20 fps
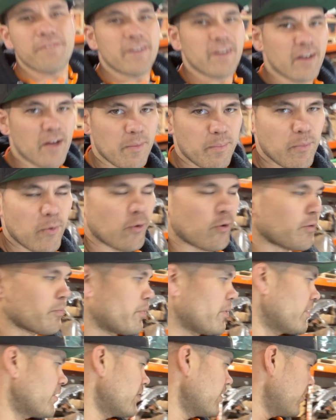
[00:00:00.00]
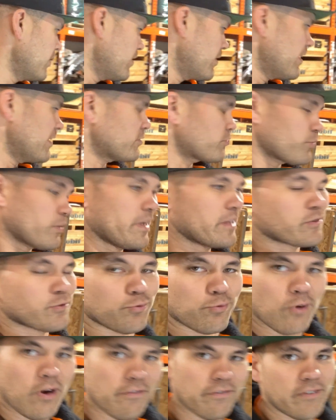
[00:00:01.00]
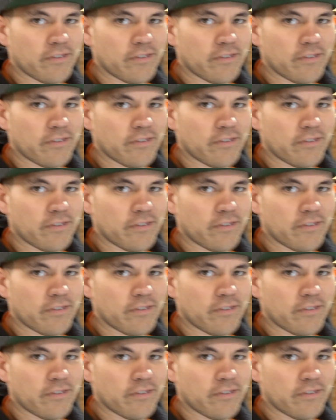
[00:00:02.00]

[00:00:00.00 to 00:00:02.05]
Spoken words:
it up more, but it's roughed